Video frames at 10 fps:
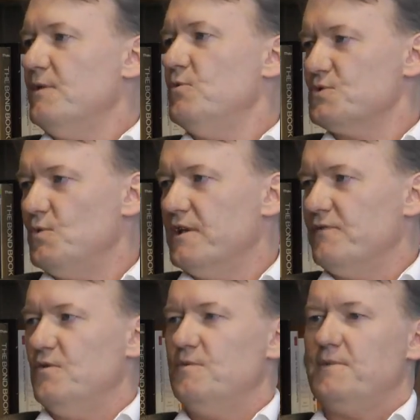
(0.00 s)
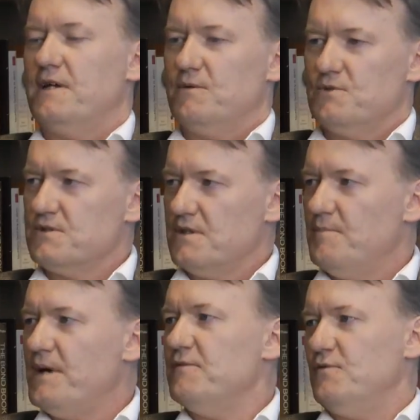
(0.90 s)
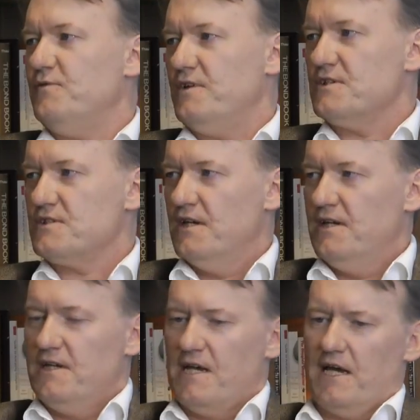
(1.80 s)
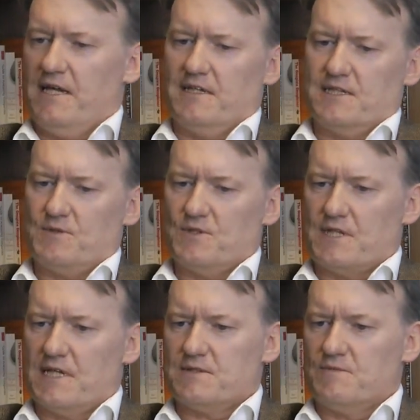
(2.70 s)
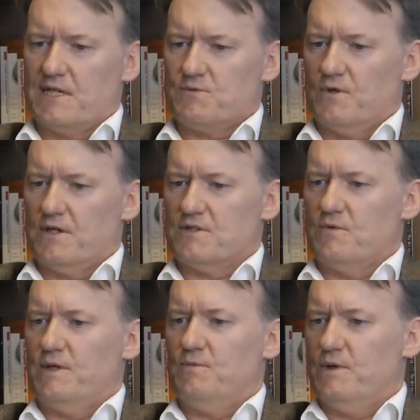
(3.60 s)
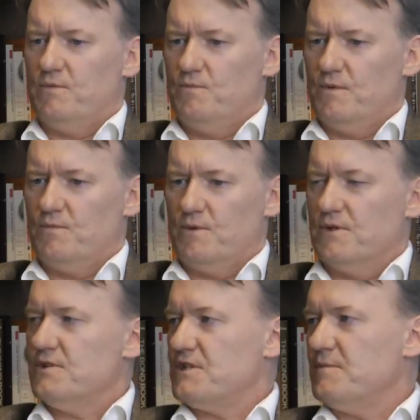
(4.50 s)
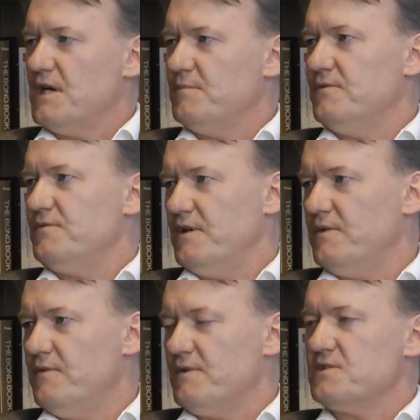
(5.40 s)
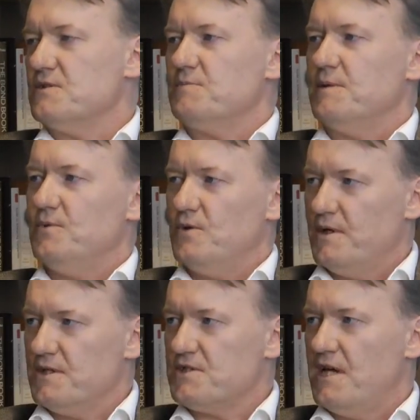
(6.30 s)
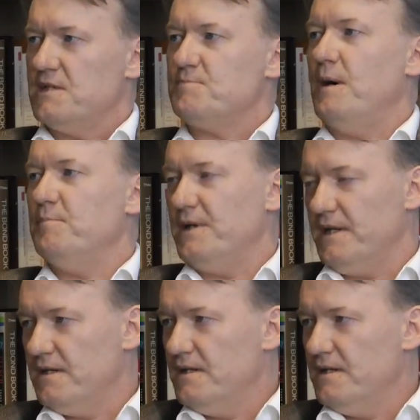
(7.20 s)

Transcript: it was wonderful, but it was painful first. And I suppose that's what goes. And we want the same type of investors, people who understand it's bumpy.